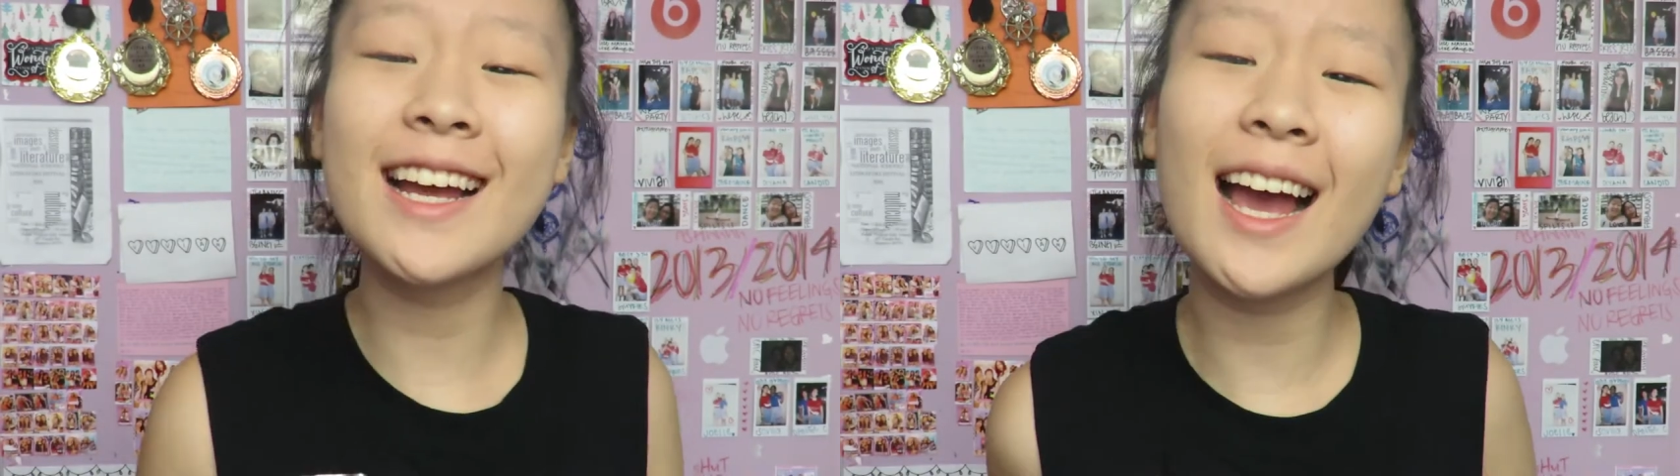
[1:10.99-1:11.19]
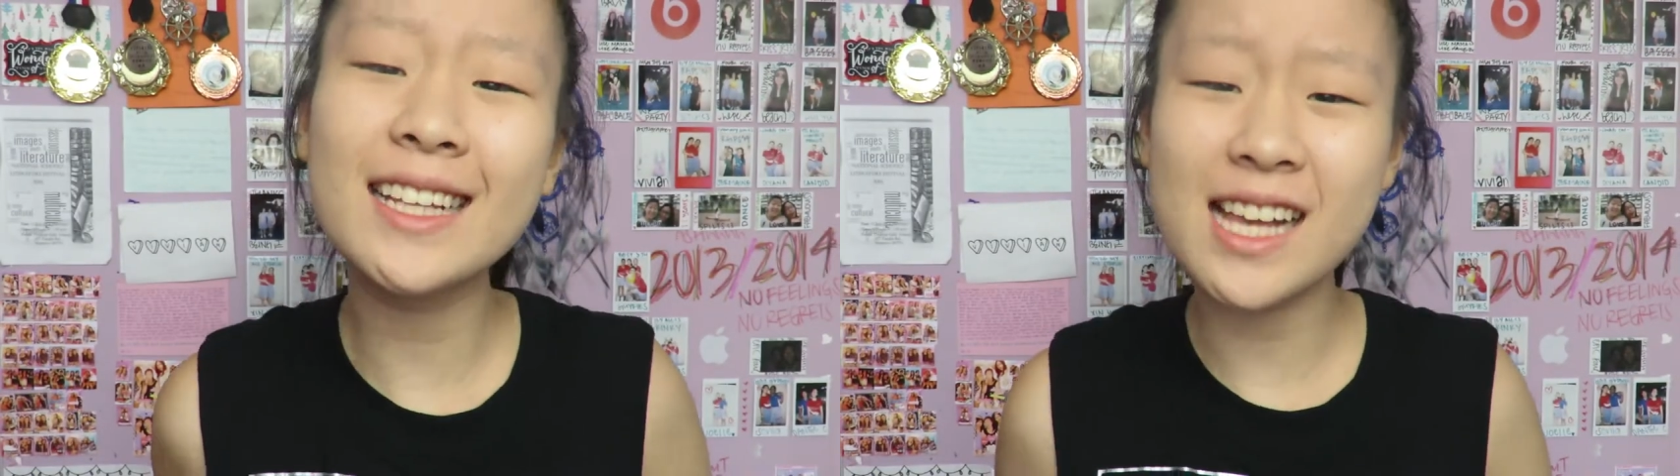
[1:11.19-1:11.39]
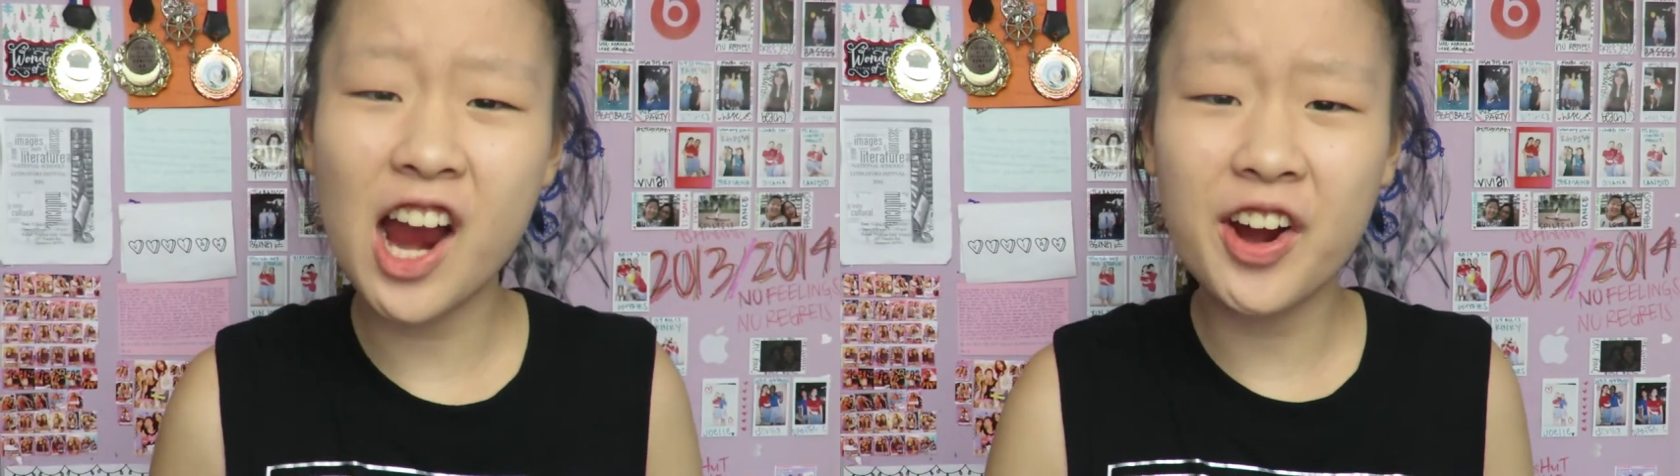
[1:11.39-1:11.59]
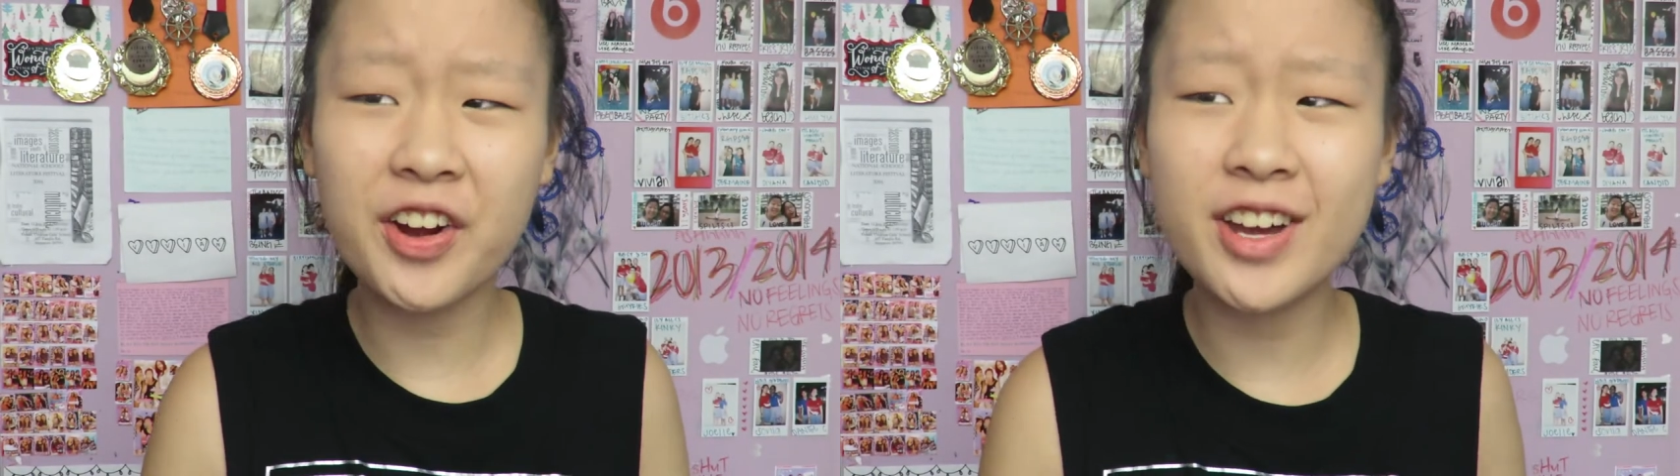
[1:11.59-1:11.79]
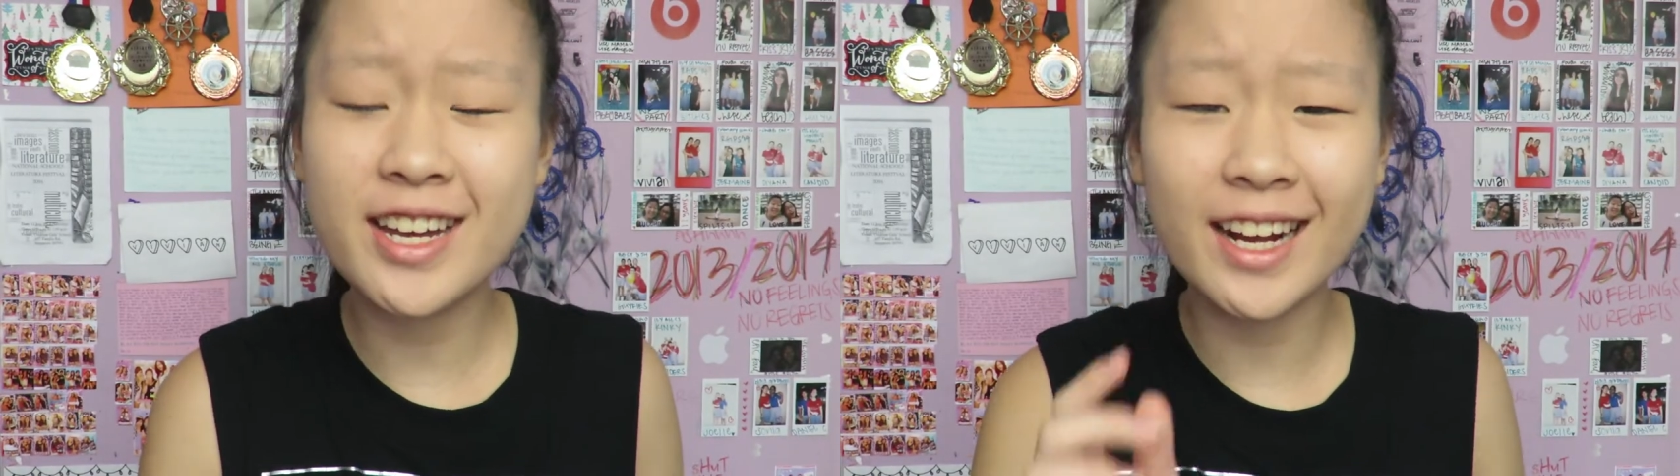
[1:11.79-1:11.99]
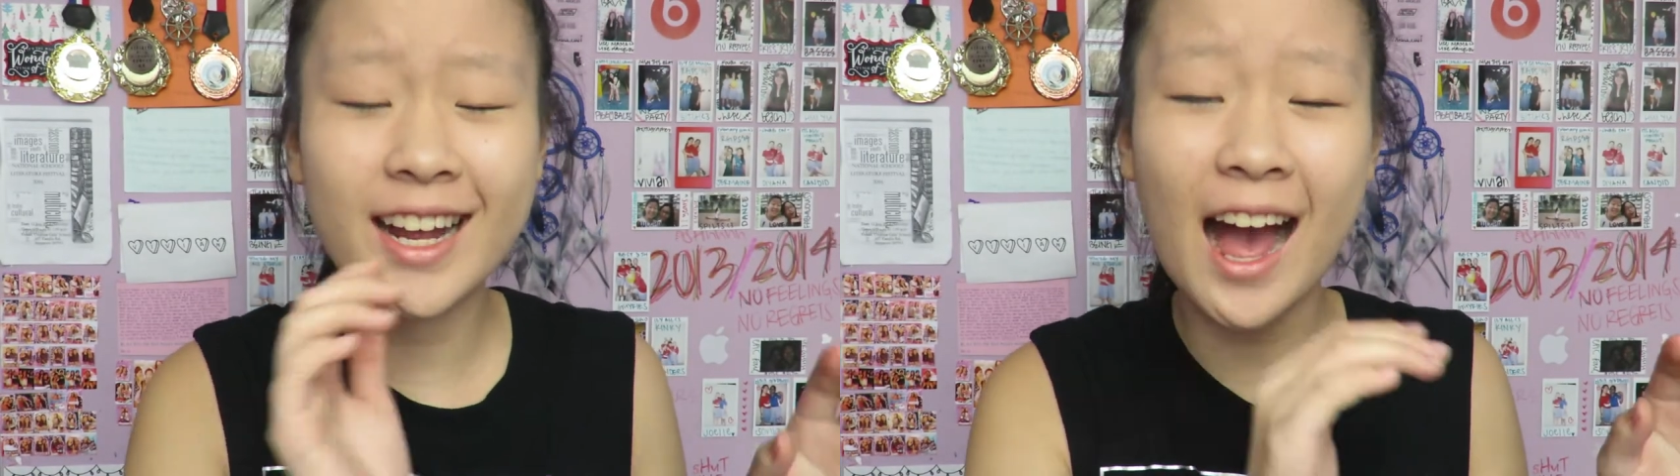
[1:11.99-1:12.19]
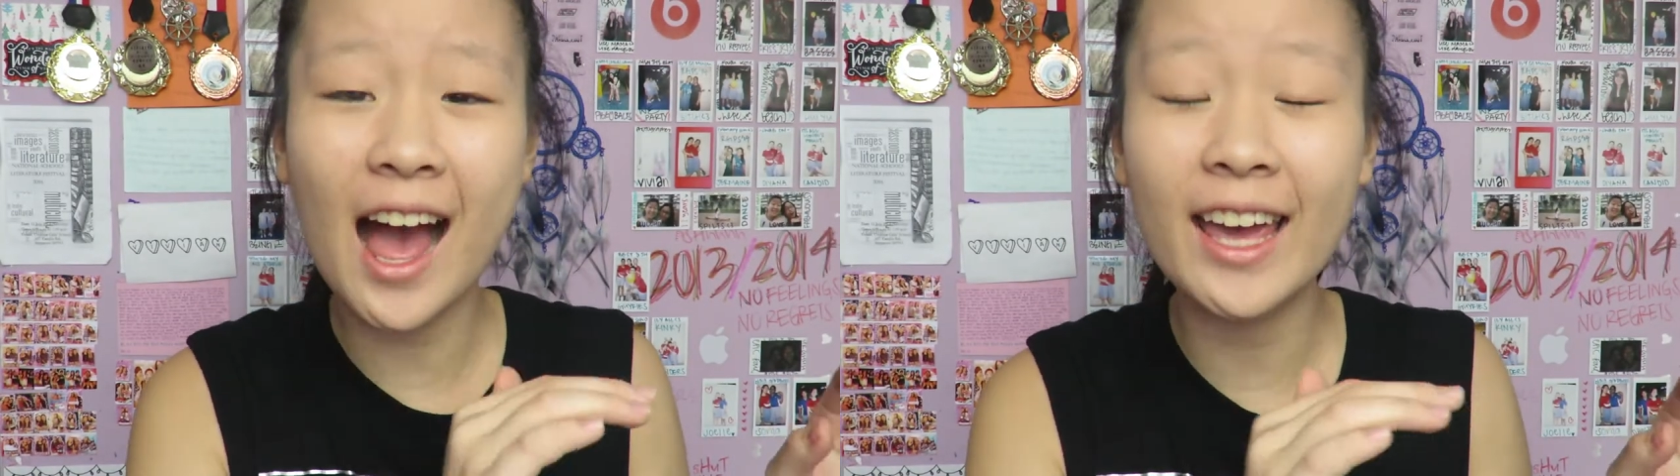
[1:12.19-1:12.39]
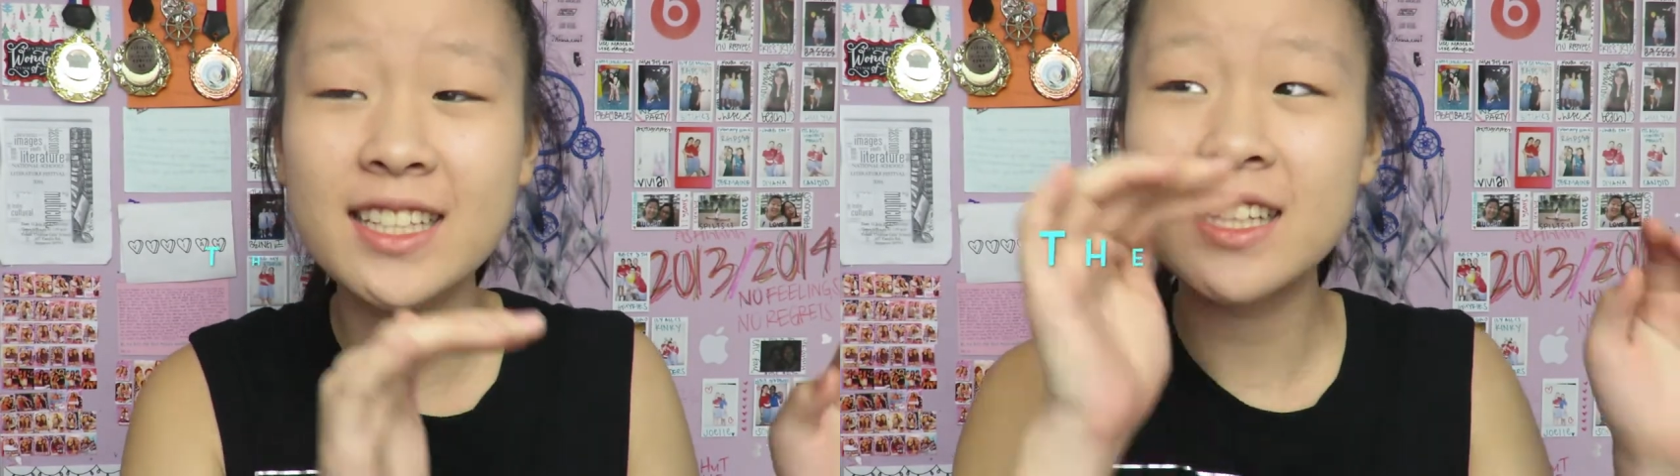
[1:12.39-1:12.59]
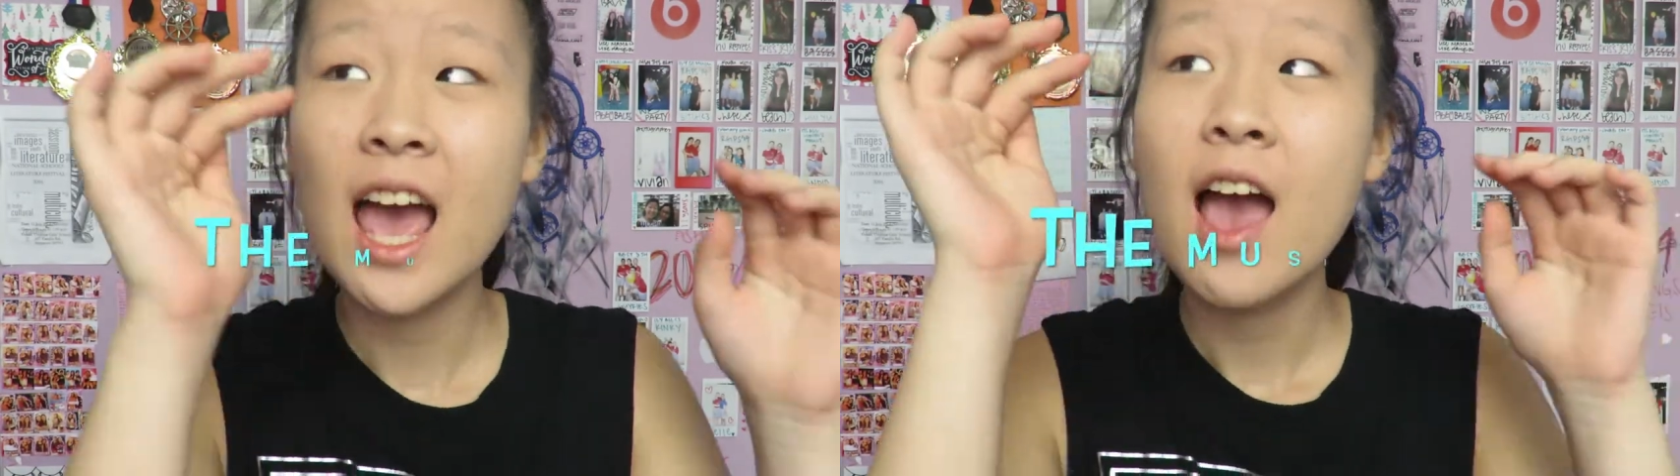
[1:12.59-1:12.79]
of guys are the guys.